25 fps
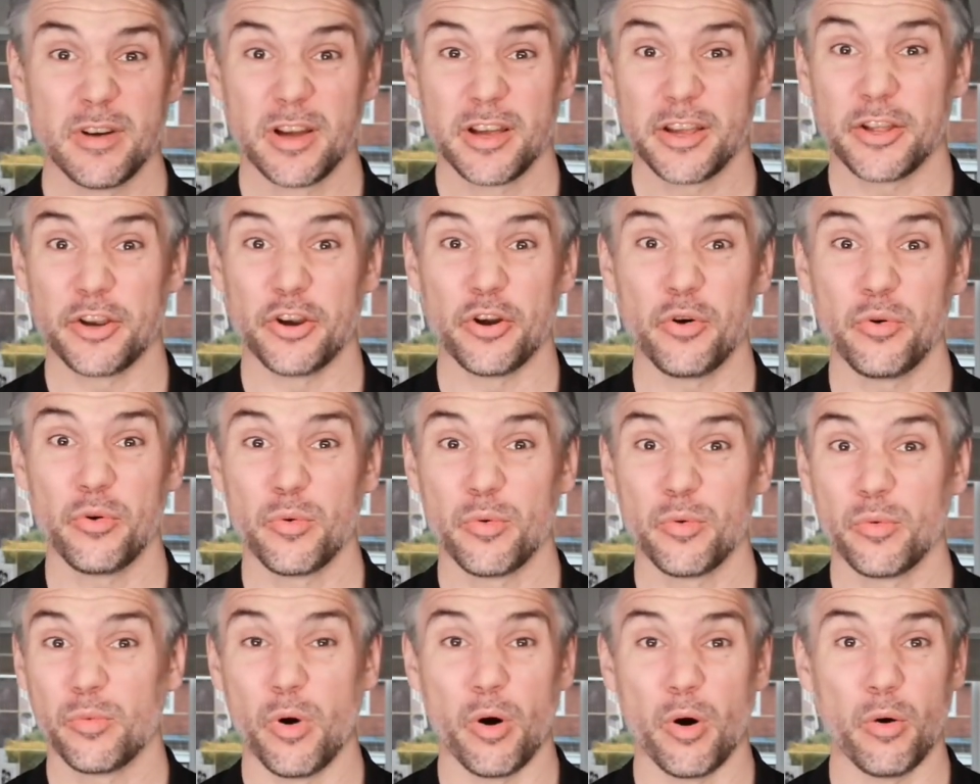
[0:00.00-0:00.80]
you know,
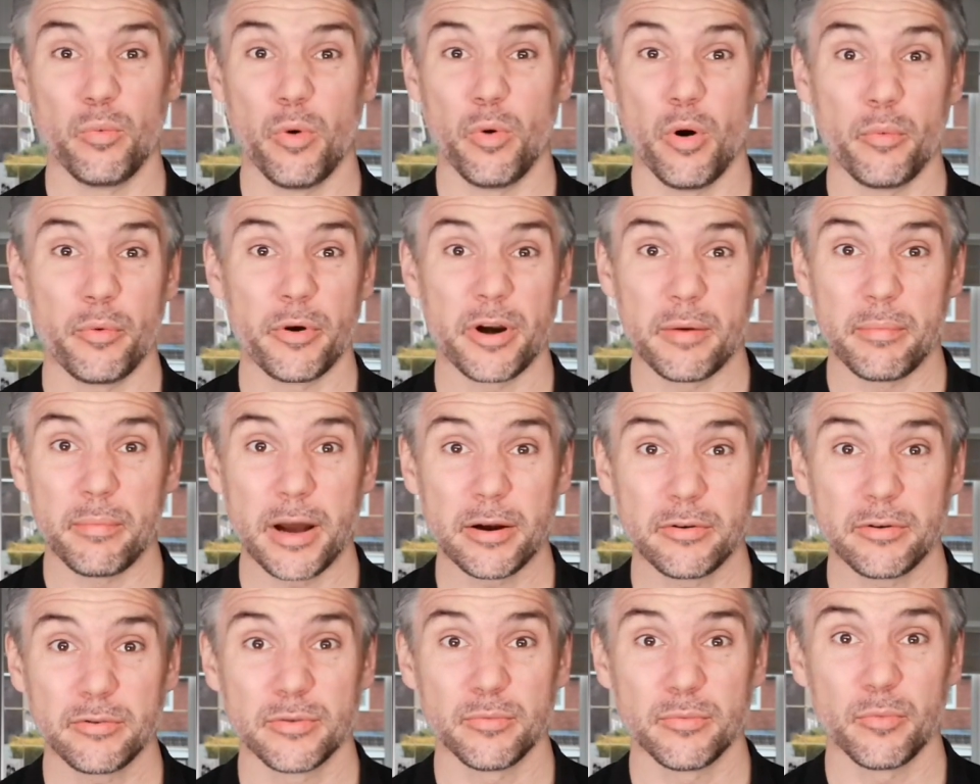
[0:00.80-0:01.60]
what, what we're
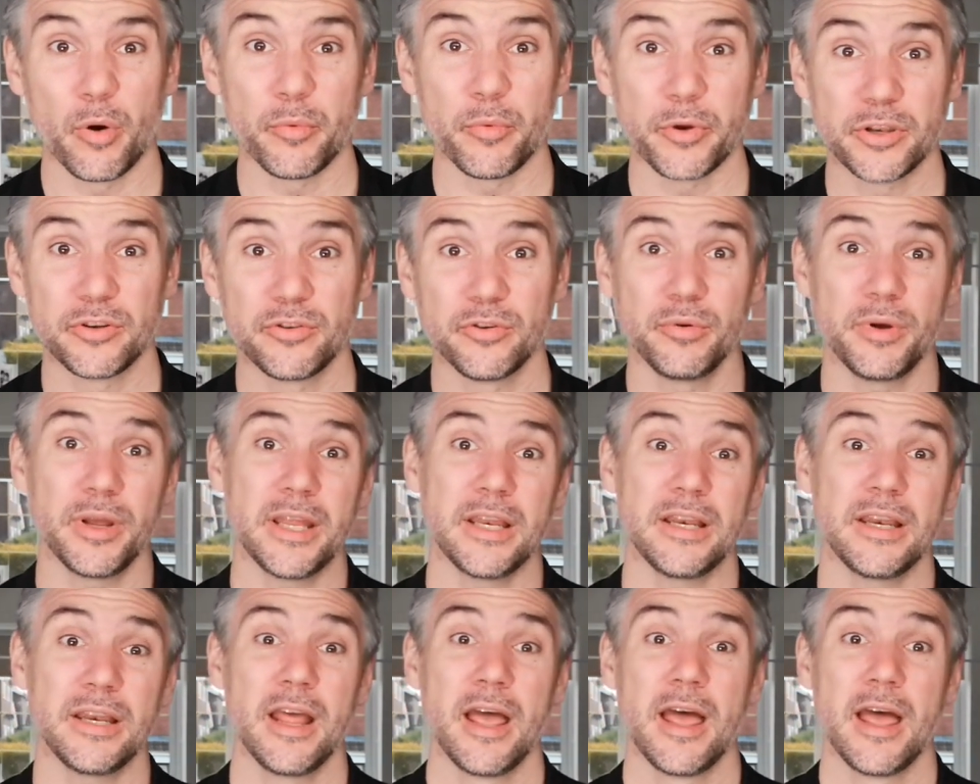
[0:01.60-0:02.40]
about and what we're
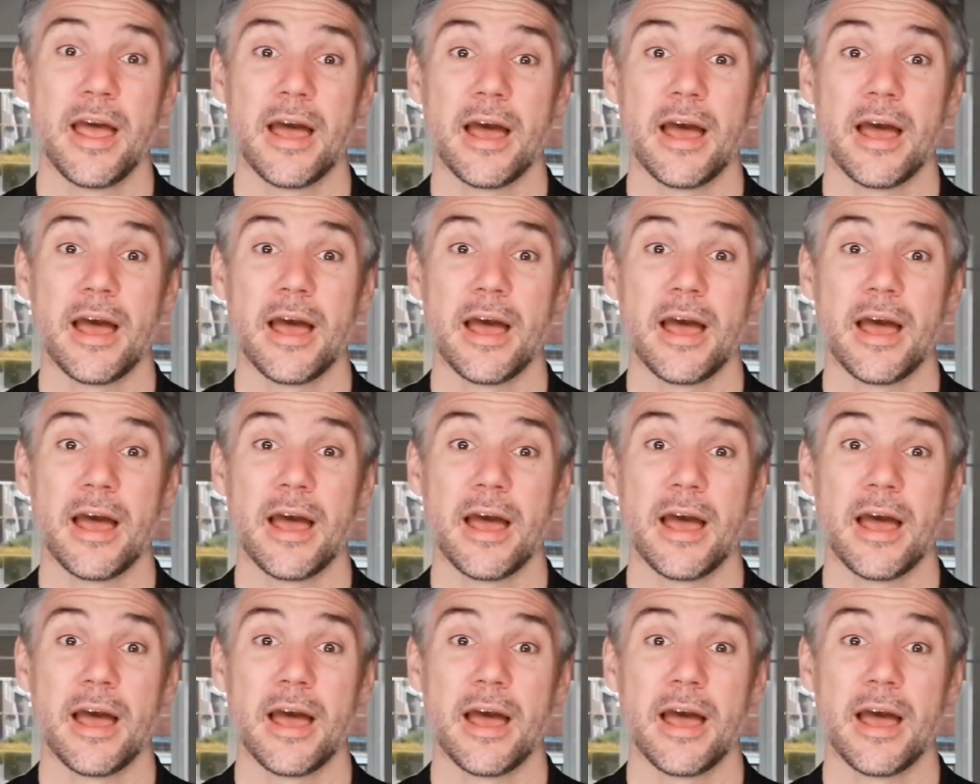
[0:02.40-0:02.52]
doing,